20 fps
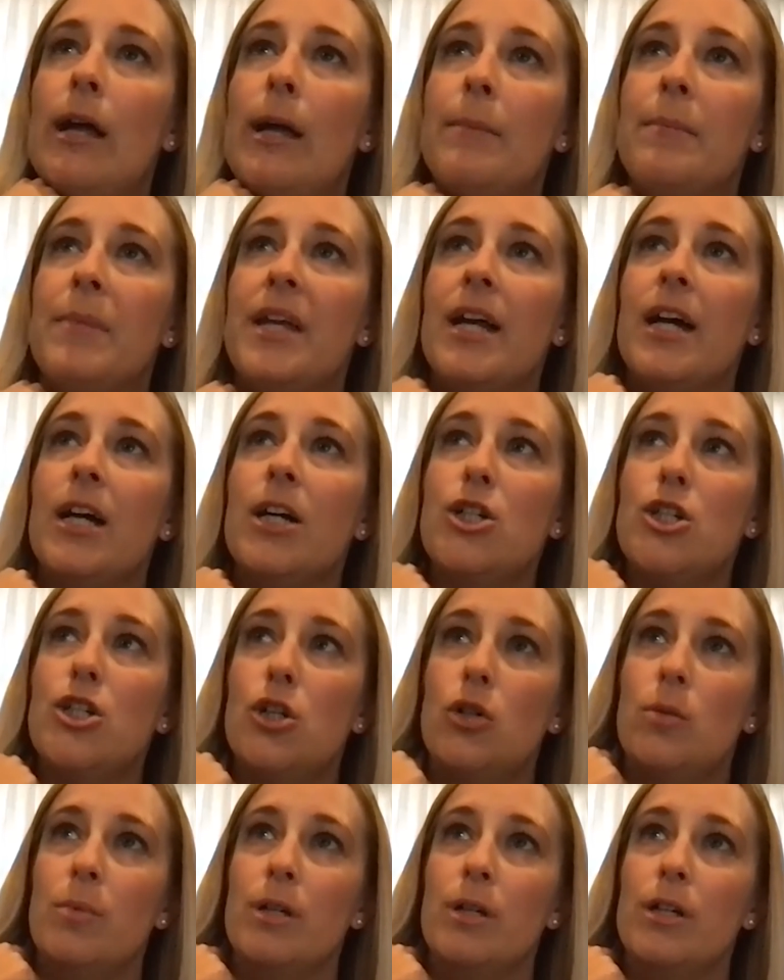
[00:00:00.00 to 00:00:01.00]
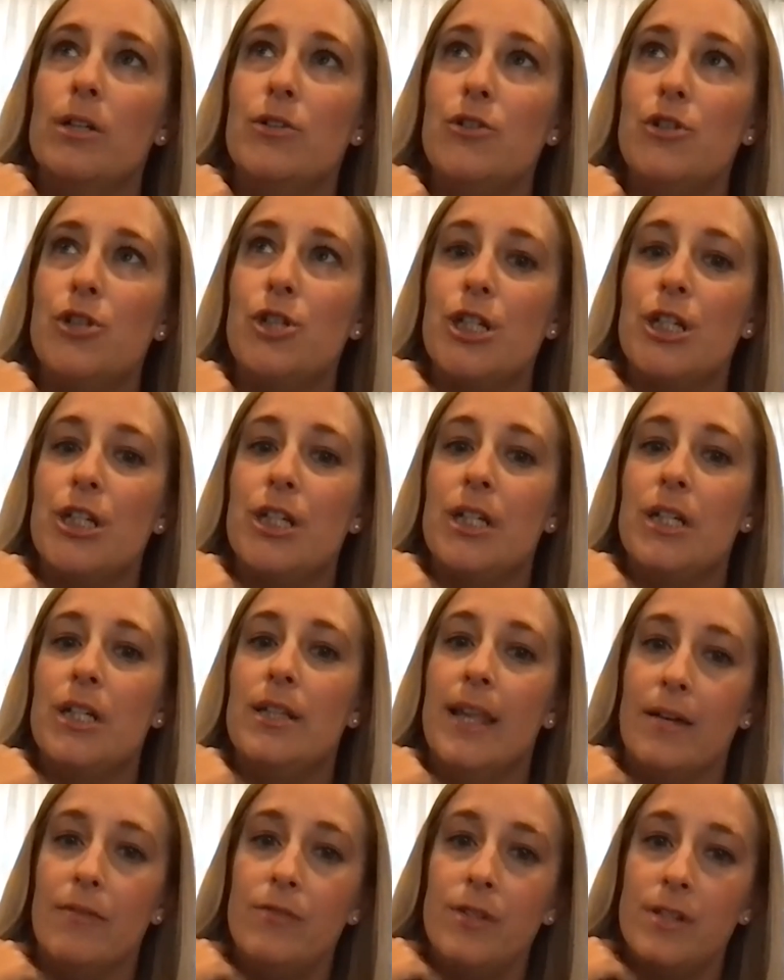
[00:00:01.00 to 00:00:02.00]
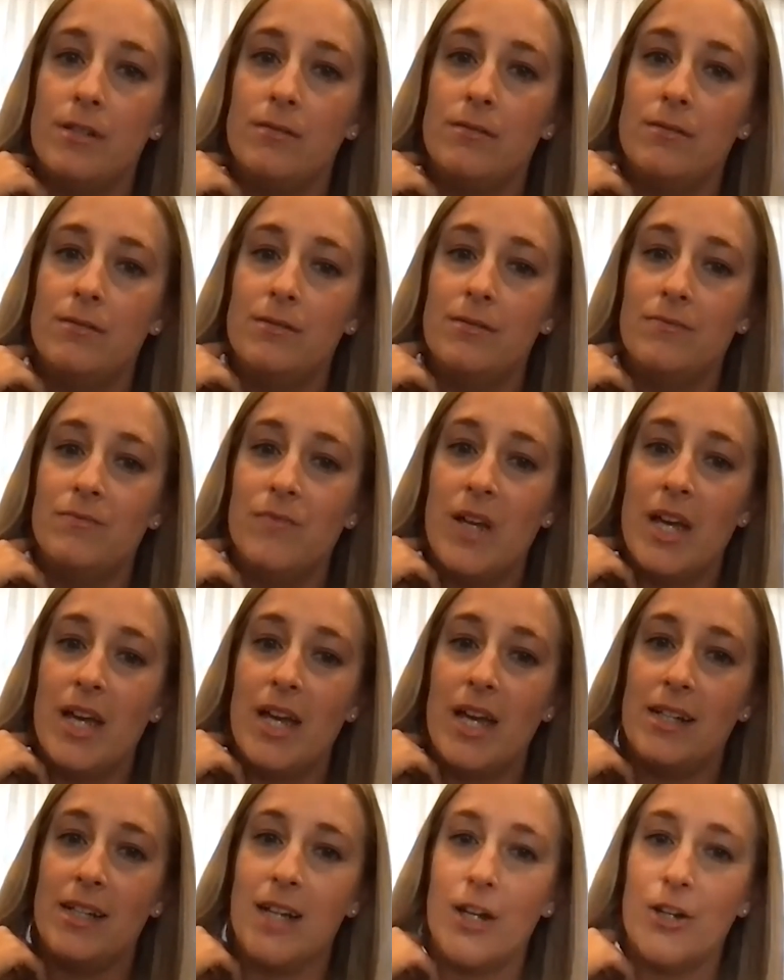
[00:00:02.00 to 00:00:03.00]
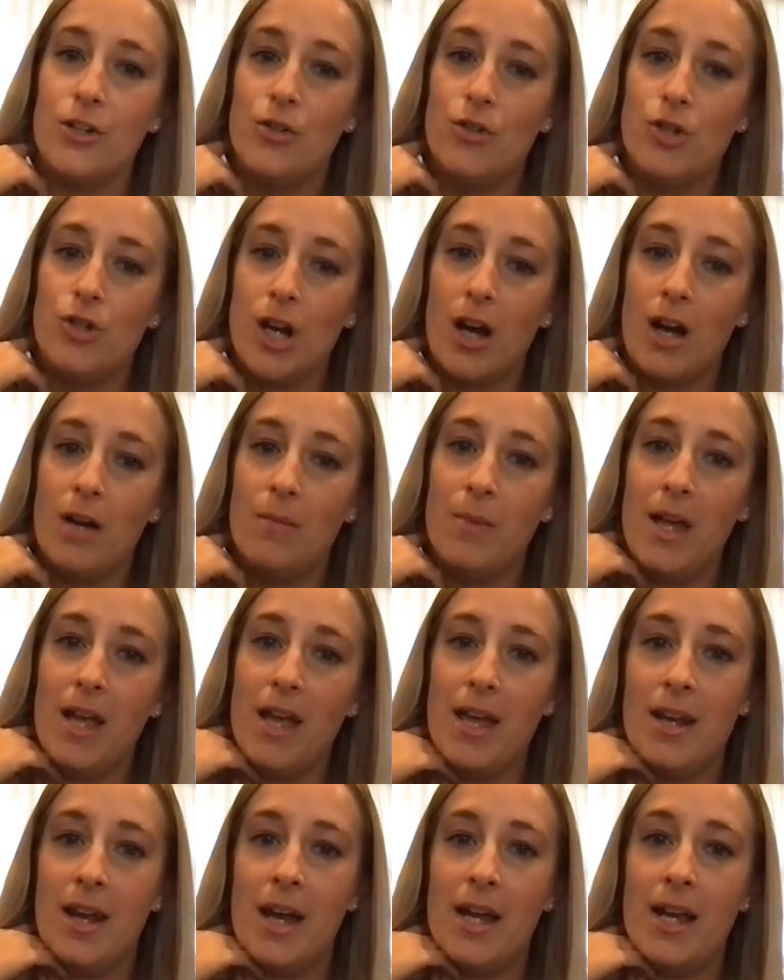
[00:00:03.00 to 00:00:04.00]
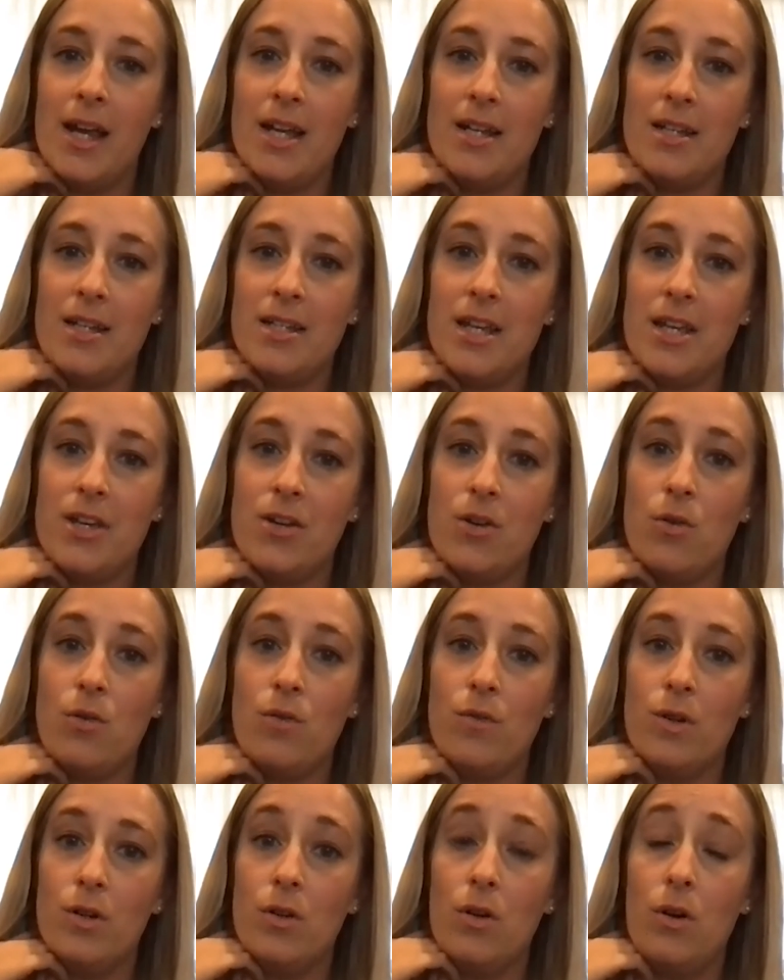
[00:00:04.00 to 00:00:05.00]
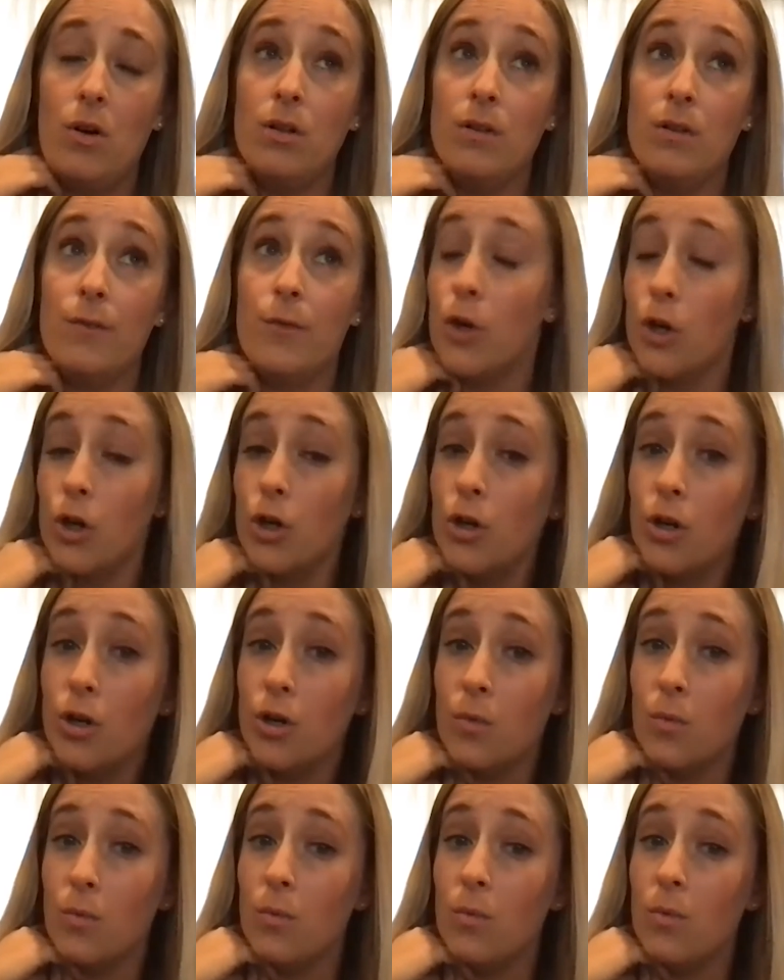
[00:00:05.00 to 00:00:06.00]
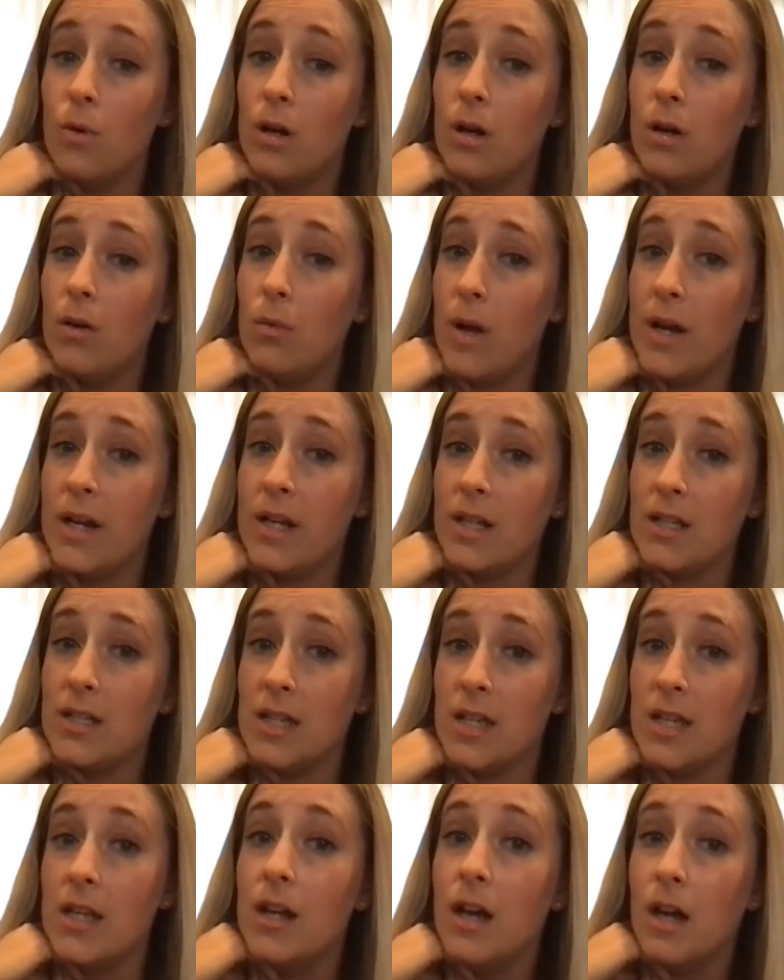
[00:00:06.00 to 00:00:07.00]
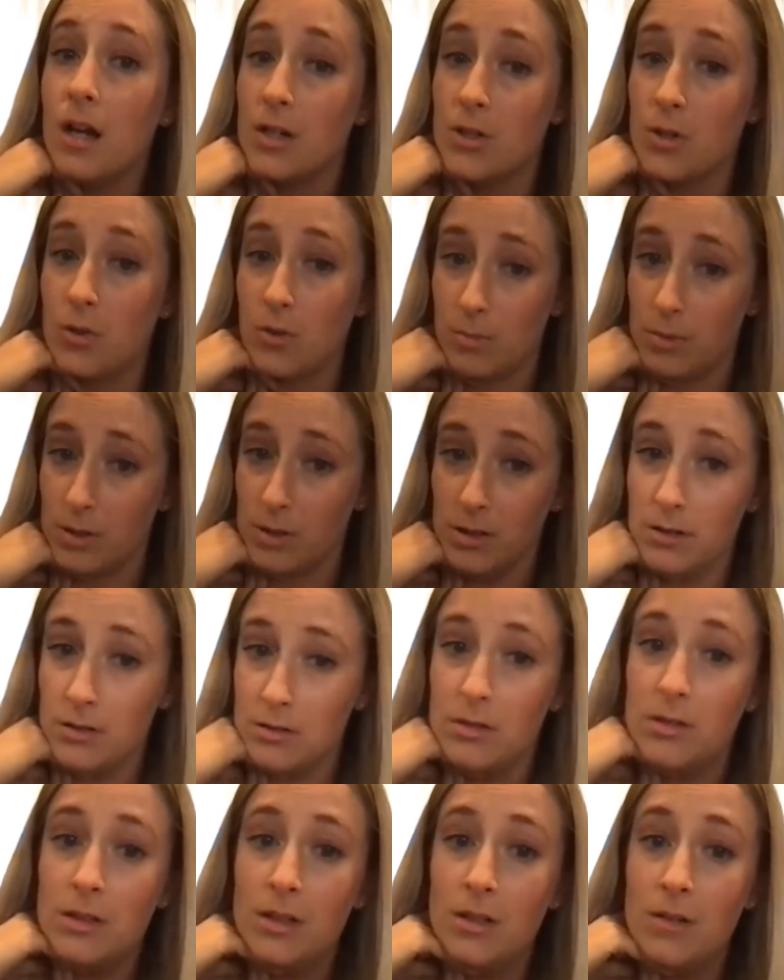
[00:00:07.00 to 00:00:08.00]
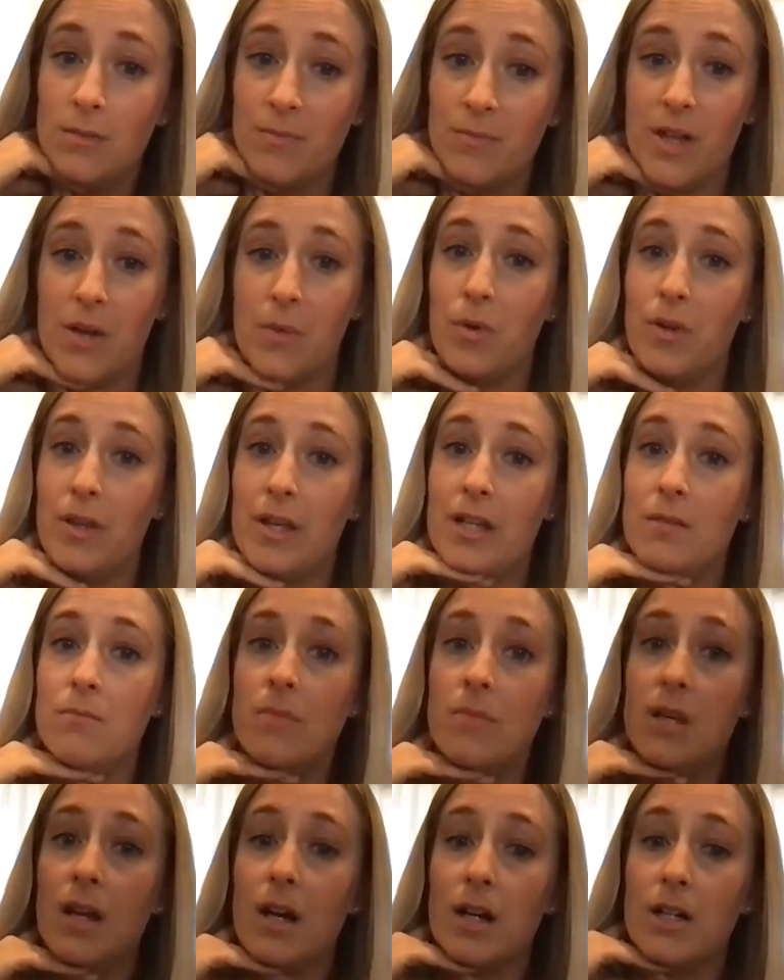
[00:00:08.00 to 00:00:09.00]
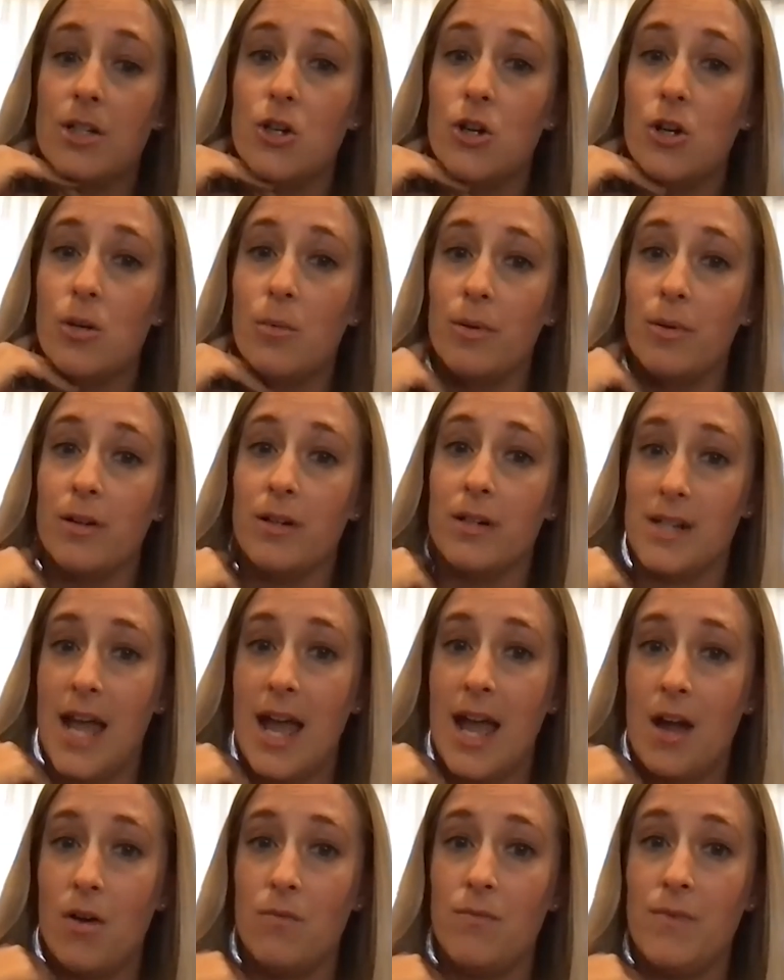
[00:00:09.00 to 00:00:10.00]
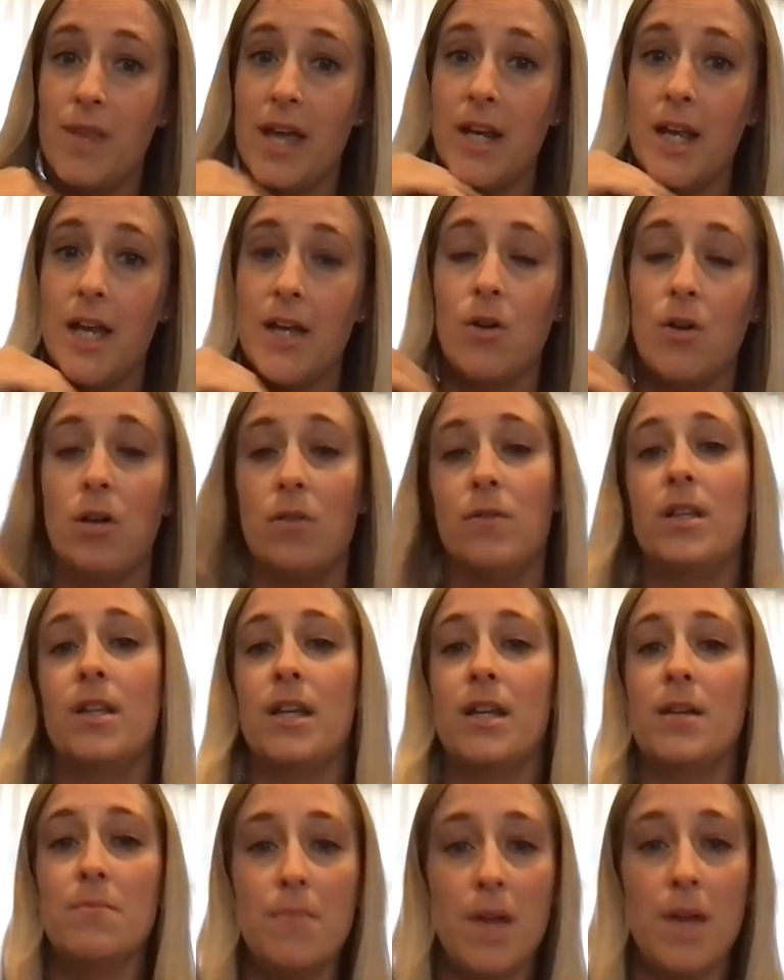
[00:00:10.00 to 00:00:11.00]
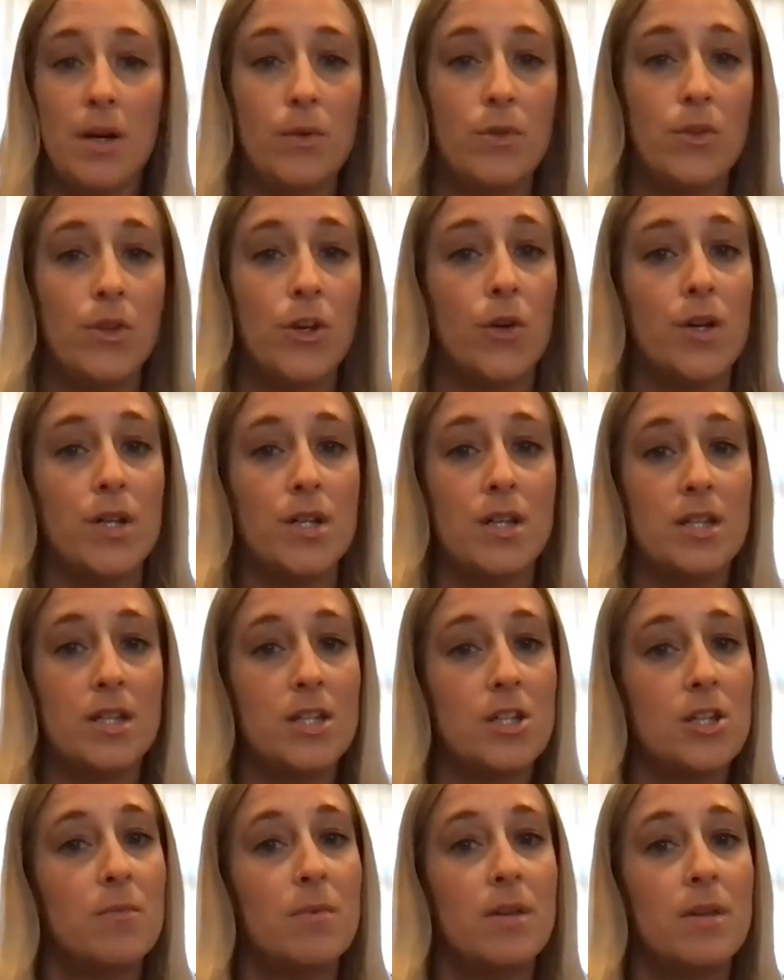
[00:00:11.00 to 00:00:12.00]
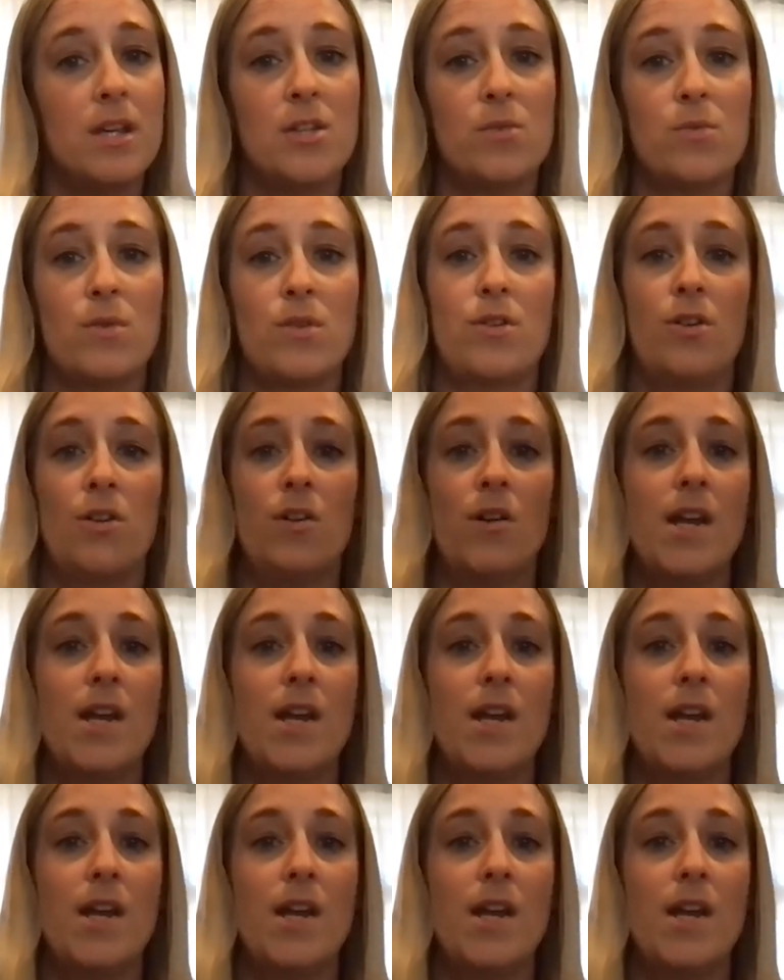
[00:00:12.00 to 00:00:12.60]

mid-october she left and got a new job and i had to take over all of her weddings in October that were like mid October down that had already like met with her and done detailed meetings with her.